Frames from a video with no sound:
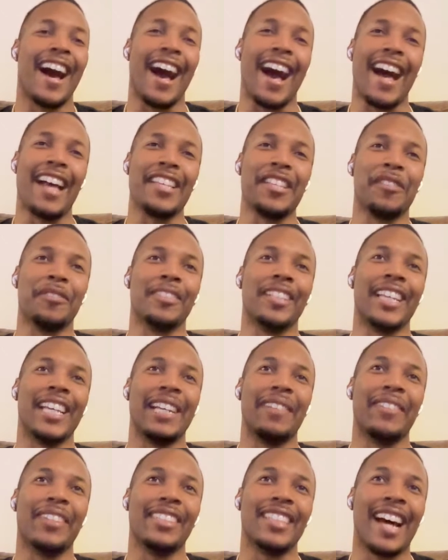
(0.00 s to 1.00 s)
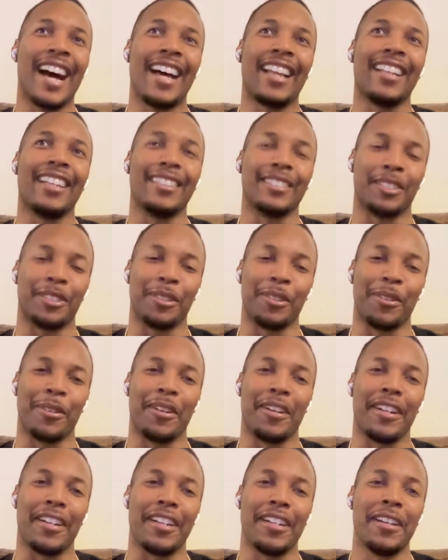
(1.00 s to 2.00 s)
I used every dollar
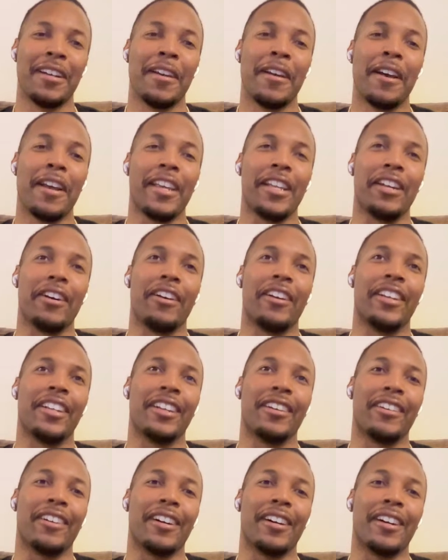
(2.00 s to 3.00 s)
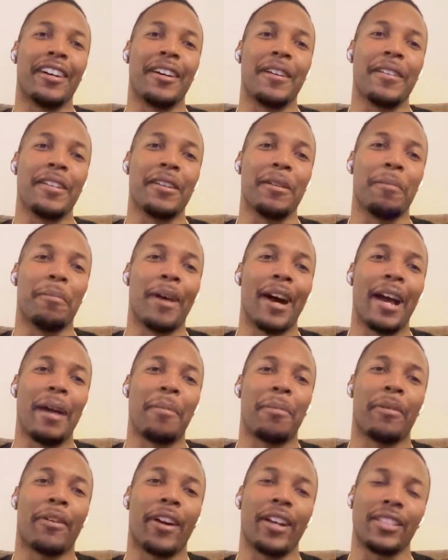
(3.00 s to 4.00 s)
toward
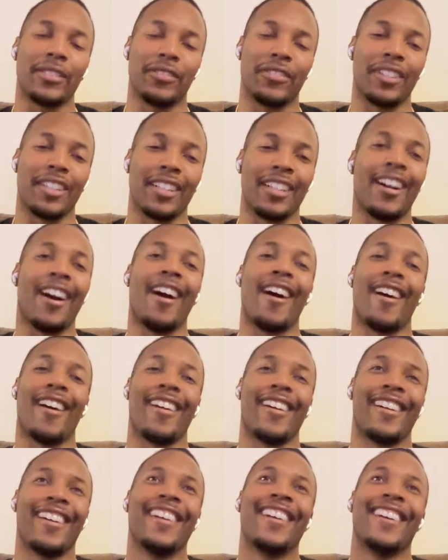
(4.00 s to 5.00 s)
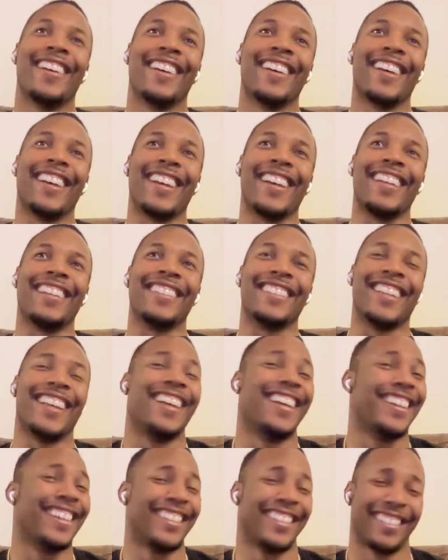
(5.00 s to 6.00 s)
buying parts for the car.
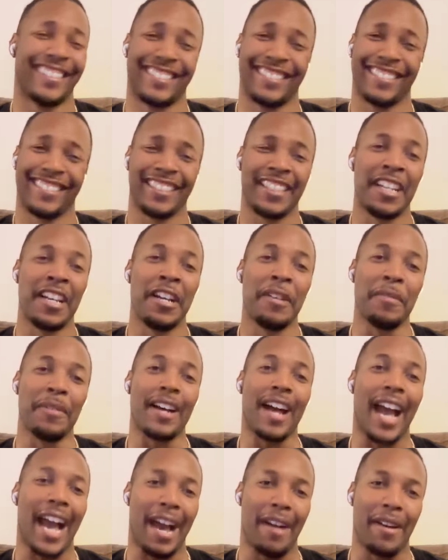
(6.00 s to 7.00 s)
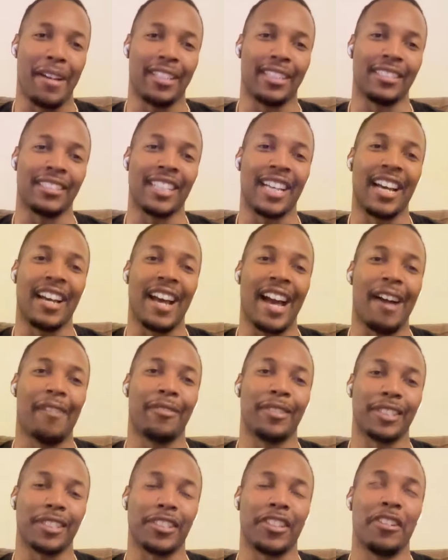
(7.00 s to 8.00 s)
And but at the time, I
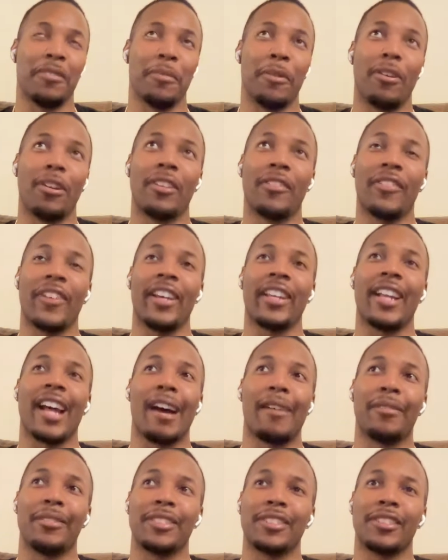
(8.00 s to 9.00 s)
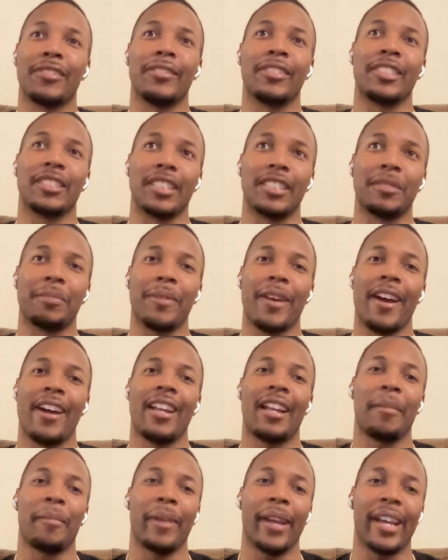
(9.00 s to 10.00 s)
was so motivated. I was so
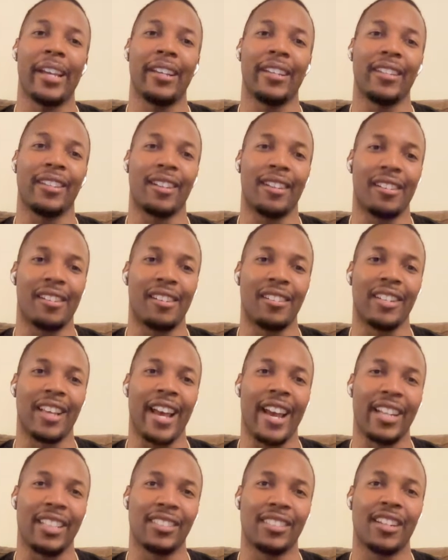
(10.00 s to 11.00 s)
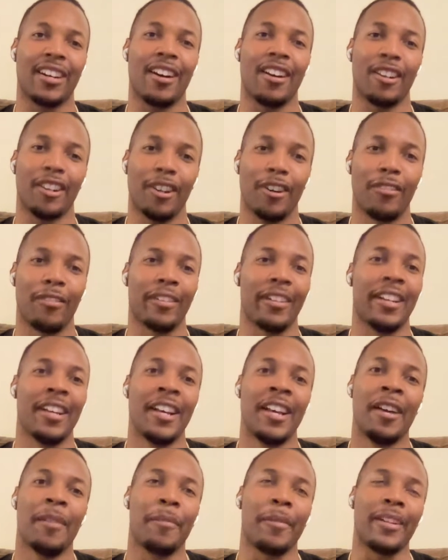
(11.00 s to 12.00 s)
inspired. Like, man, they had this car going.
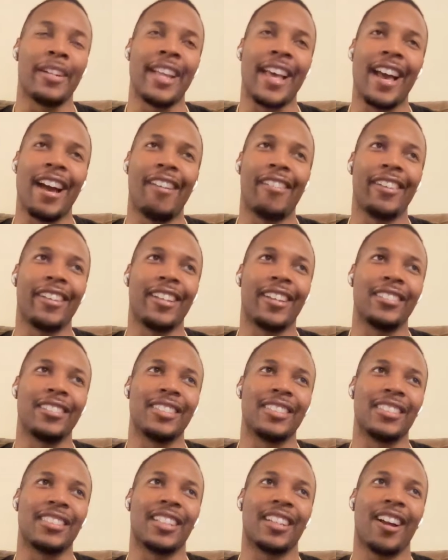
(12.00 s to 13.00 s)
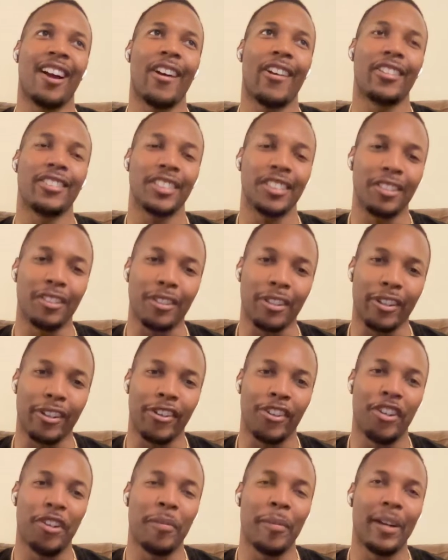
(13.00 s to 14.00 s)
But now, just the car is still
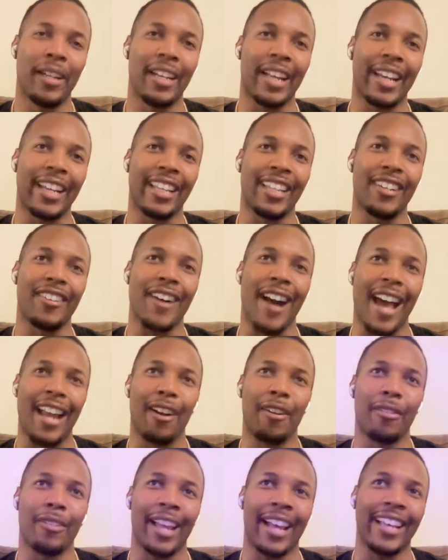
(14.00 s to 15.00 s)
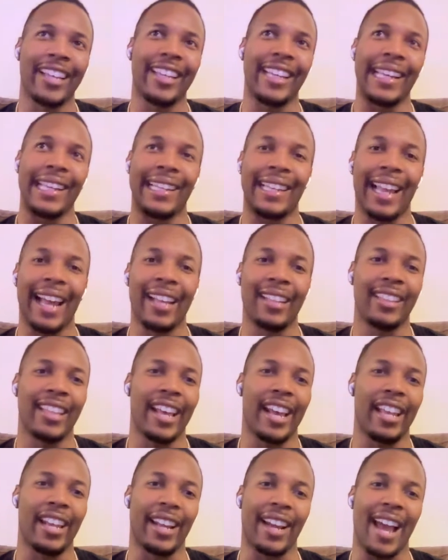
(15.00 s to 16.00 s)
cool. But like, I don't like it like
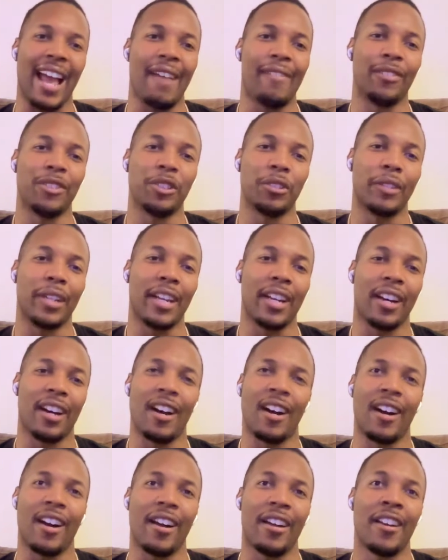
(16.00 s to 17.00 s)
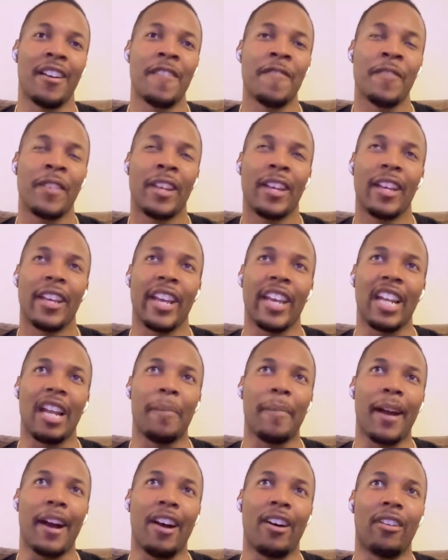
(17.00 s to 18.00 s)
that. Like, I haven't drove that car in
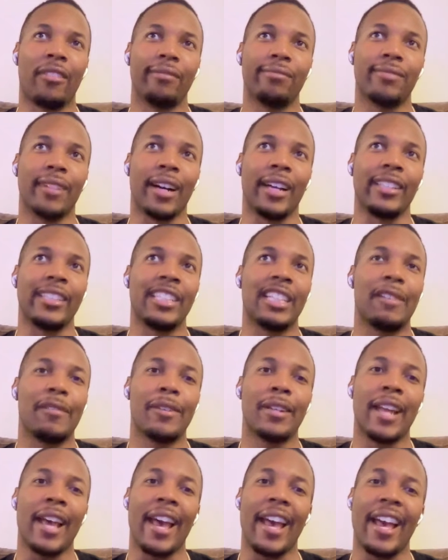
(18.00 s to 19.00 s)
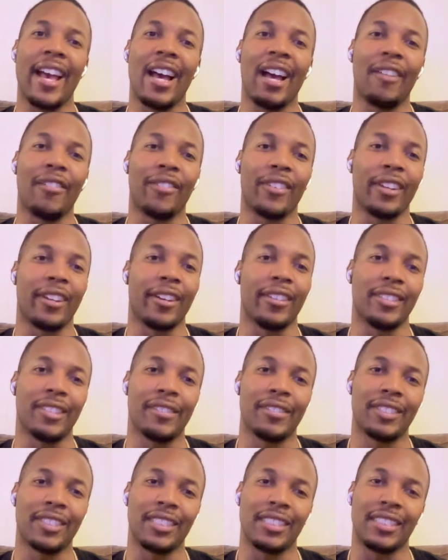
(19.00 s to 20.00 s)
about a year and a half.
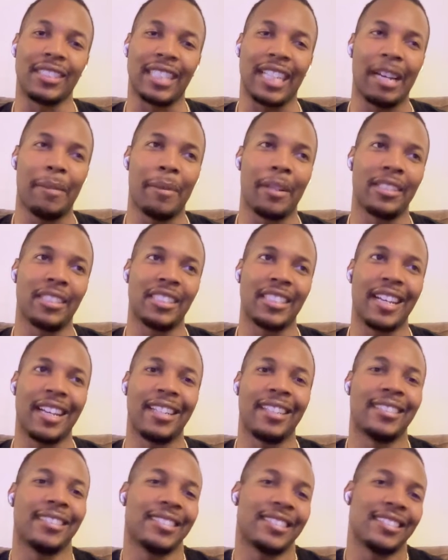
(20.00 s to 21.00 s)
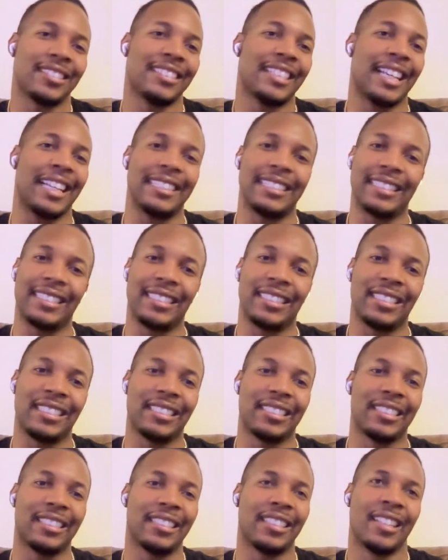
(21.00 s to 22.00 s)
Ever since I got my Challenger, and
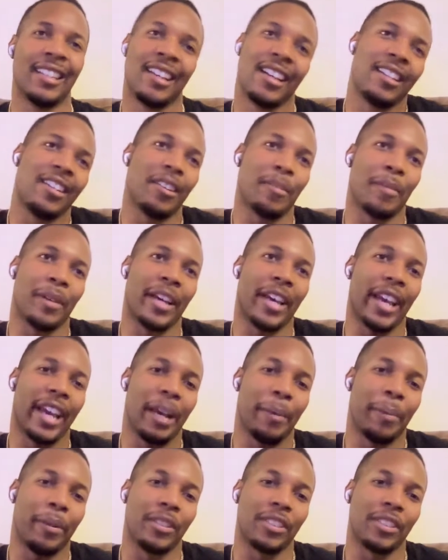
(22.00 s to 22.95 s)
like, but and